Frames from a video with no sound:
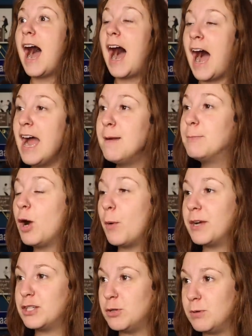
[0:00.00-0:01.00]
I am
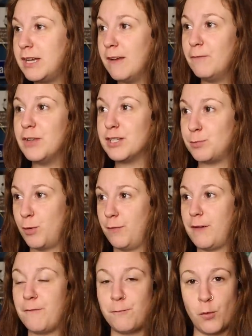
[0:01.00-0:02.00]
going to give this
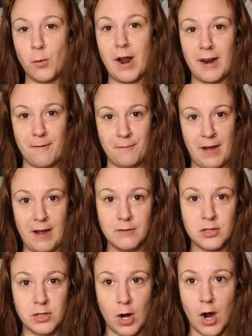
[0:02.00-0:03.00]
movie four out of
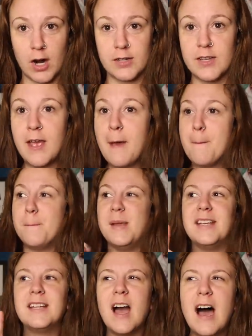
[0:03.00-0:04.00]
five stars
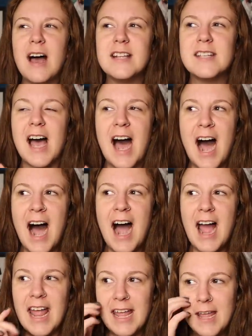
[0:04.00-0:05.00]
because
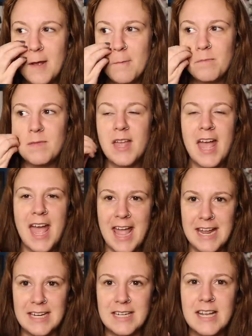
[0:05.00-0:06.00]
I
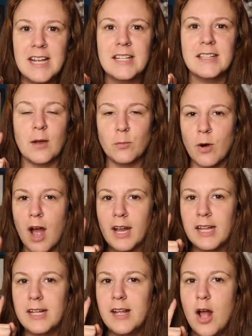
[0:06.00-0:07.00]
hate that
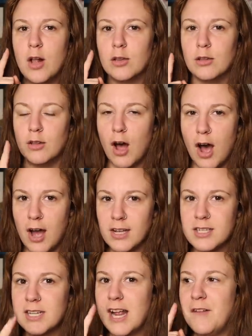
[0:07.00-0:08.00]
Rocky
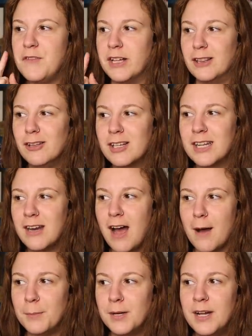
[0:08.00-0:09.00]
lost, and then looking
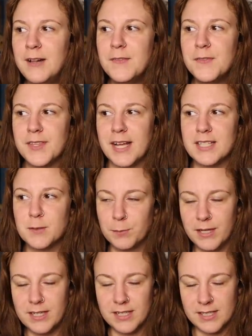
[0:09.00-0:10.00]
up that
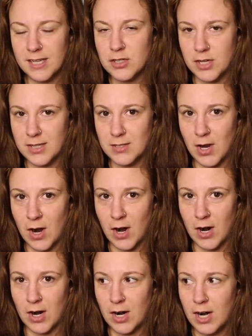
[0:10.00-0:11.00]
split decisions
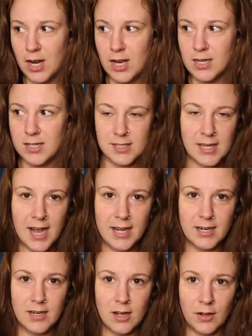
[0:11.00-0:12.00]
are
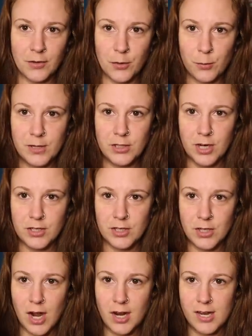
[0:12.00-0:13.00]
decided on the three
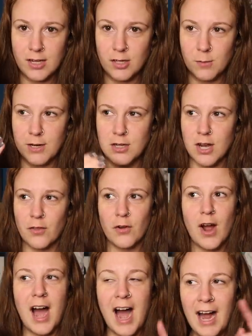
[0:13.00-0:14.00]
judges talking to each
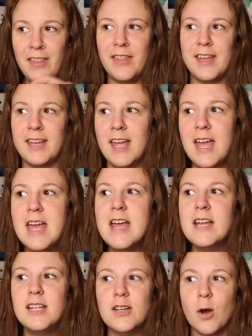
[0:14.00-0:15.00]
other, I think,
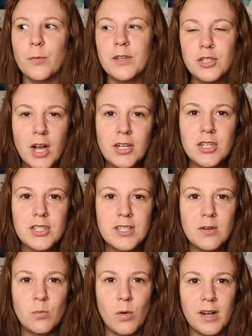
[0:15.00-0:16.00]
you know, the judges
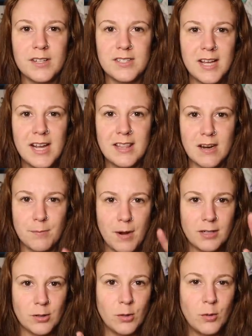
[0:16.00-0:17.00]
didn't want to say that
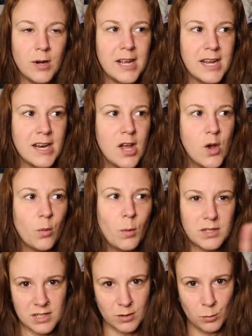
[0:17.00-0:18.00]
Apollo Creed
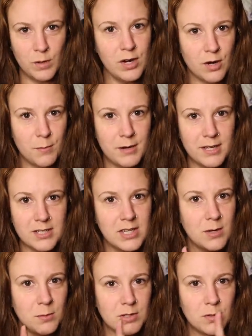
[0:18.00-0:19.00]
wasn't the winner
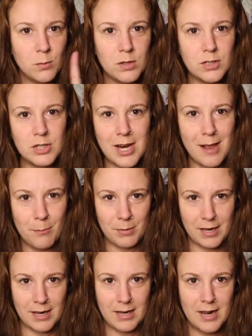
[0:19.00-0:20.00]
because he was the world
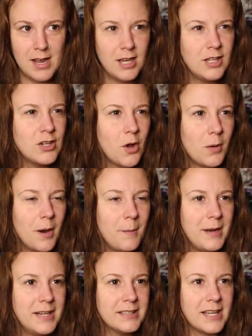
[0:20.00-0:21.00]
champion. You know what
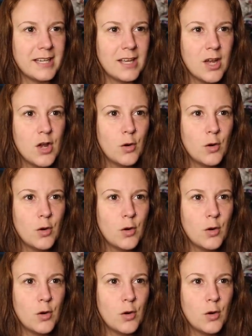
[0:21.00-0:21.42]
I mean? Like,